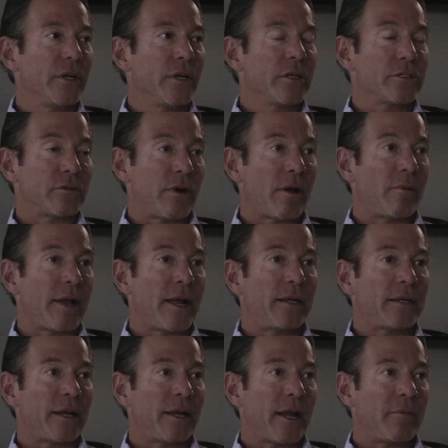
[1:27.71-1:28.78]
So I
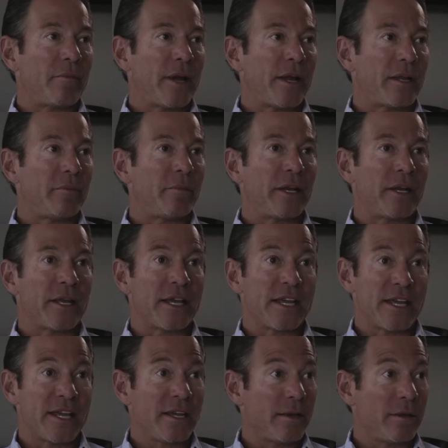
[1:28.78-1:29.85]
went and I met him, and
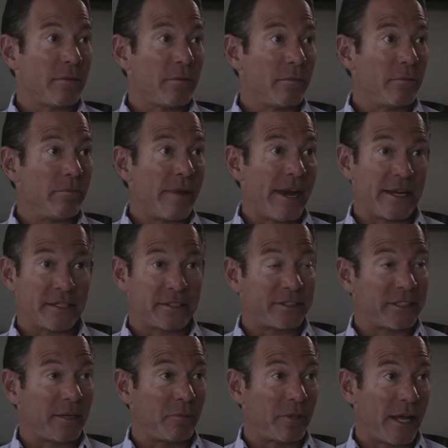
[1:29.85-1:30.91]
he made us
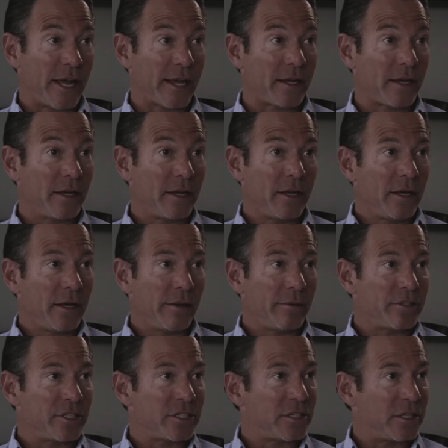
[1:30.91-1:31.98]
seem like it
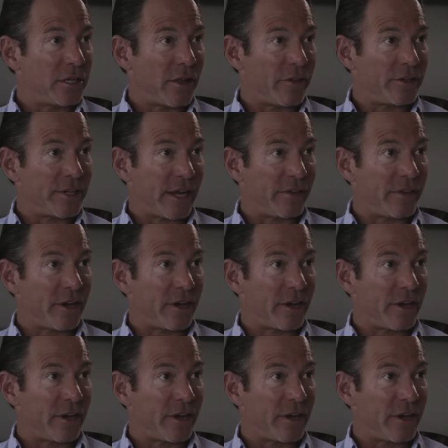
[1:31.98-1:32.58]
was just another day at the